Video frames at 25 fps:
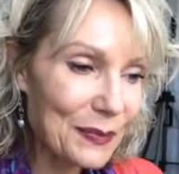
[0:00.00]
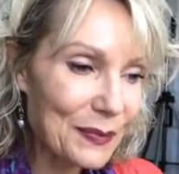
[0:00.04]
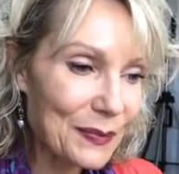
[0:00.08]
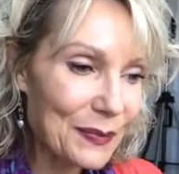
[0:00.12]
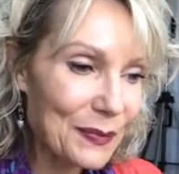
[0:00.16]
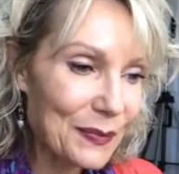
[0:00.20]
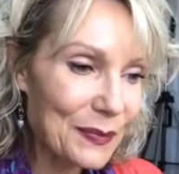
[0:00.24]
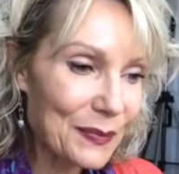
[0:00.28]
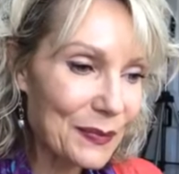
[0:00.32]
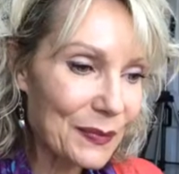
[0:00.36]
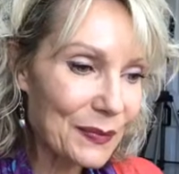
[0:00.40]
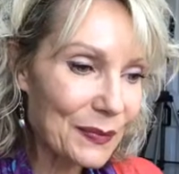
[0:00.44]

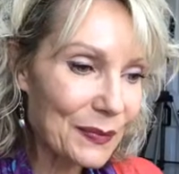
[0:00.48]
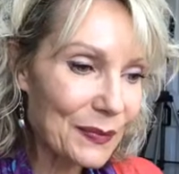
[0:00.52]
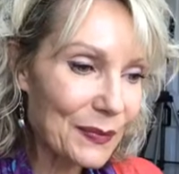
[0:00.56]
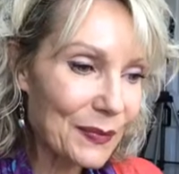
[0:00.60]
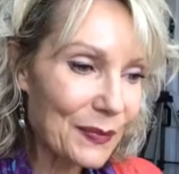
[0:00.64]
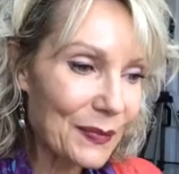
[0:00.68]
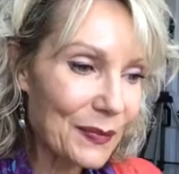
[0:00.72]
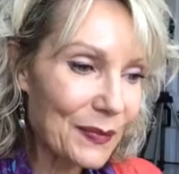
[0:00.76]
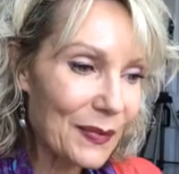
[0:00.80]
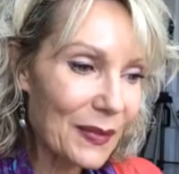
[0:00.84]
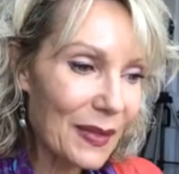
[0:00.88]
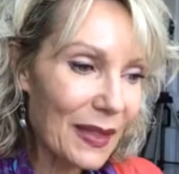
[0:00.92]

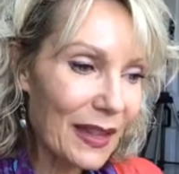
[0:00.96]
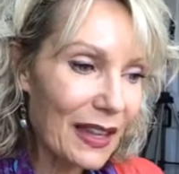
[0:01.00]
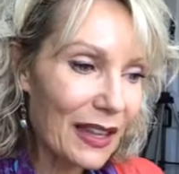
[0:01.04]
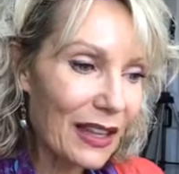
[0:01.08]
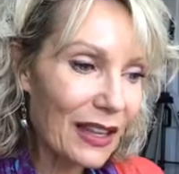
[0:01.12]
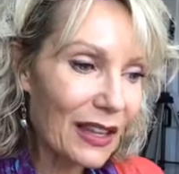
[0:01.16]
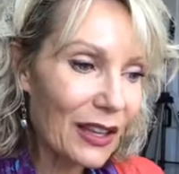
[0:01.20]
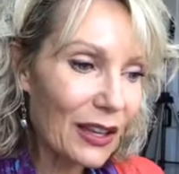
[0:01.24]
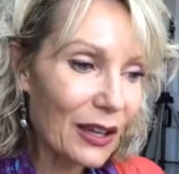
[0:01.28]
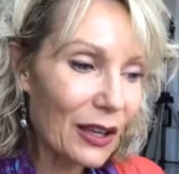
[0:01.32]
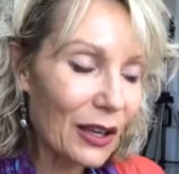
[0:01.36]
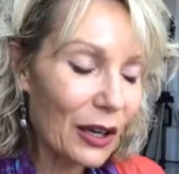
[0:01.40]

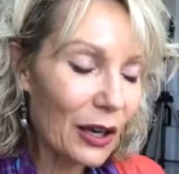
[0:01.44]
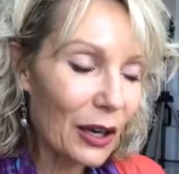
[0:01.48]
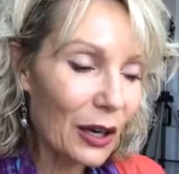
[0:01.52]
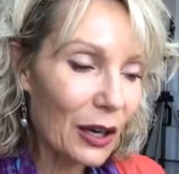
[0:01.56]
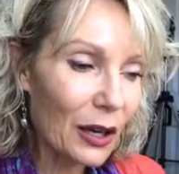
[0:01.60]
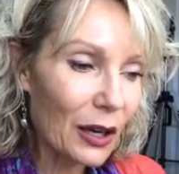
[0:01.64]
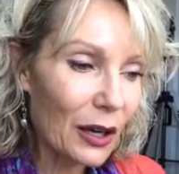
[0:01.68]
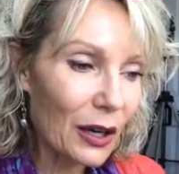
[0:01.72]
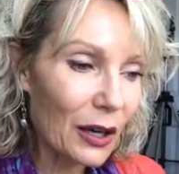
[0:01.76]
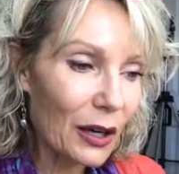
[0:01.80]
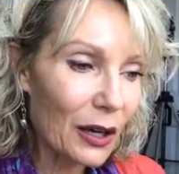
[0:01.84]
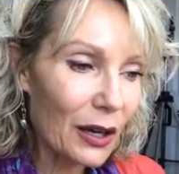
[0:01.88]

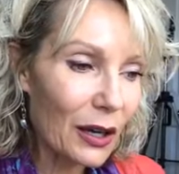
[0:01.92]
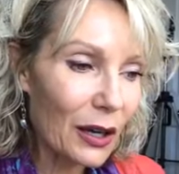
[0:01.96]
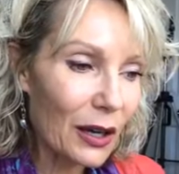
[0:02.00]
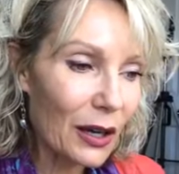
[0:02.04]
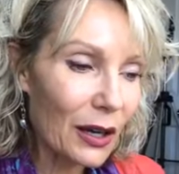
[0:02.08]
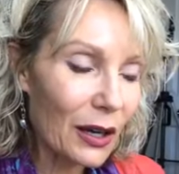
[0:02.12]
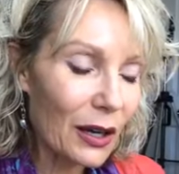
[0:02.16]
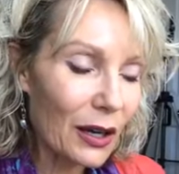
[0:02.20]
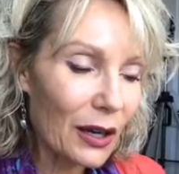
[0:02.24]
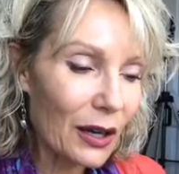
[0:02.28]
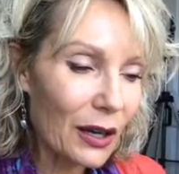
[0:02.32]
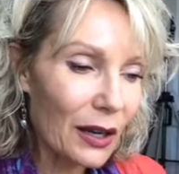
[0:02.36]

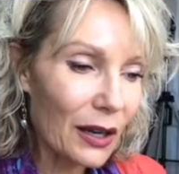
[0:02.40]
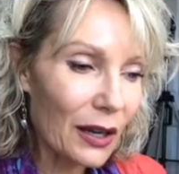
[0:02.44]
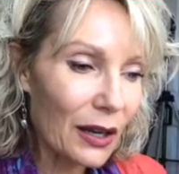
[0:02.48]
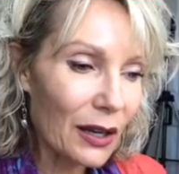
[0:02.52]
(no one is talking)